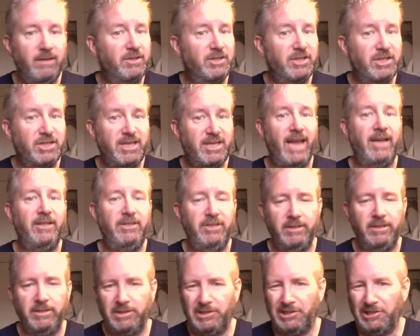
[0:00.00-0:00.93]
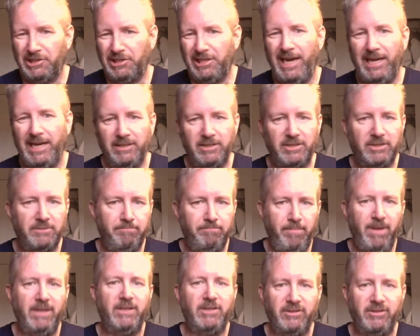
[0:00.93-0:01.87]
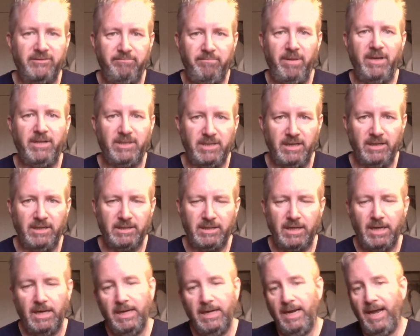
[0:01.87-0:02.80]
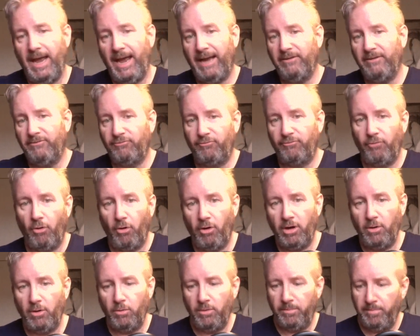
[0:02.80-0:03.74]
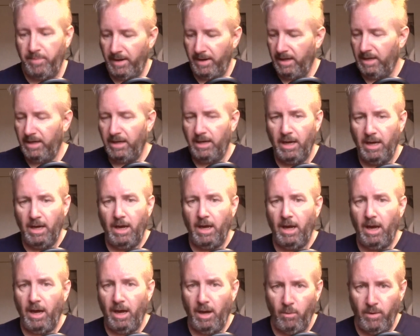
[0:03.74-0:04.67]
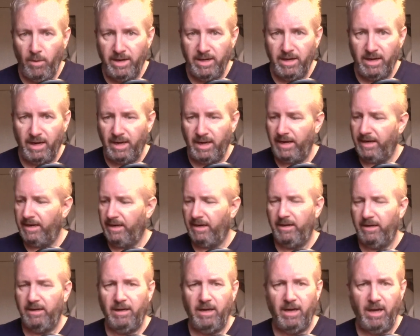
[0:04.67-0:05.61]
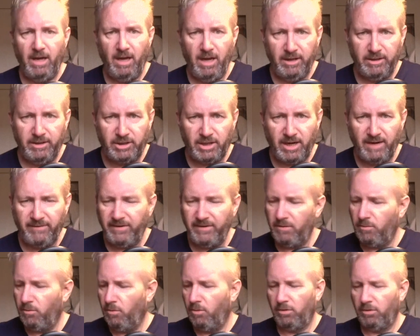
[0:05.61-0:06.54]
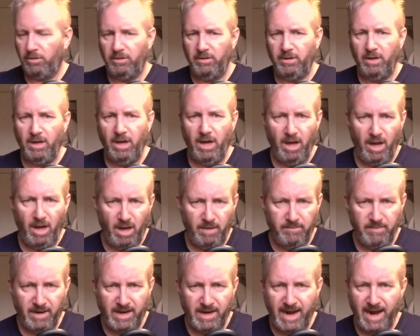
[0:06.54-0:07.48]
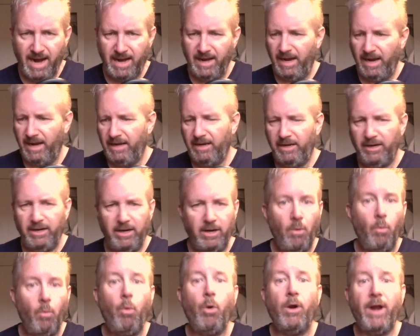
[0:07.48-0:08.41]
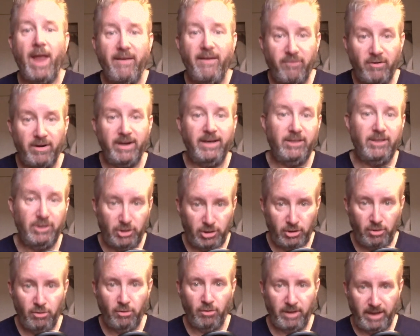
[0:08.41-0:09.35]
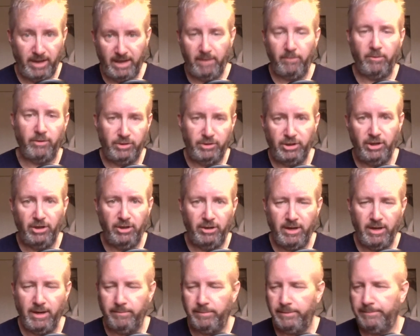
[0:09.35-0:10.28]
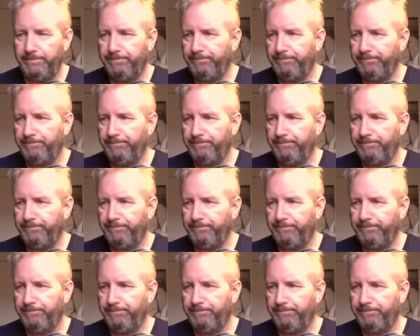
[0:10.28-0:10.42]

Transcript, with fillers: Sketches, skits, bits of business. And Roy would be a window cleaner, a traffic warden, a mechanic. You know, whatever it took, he would turn up.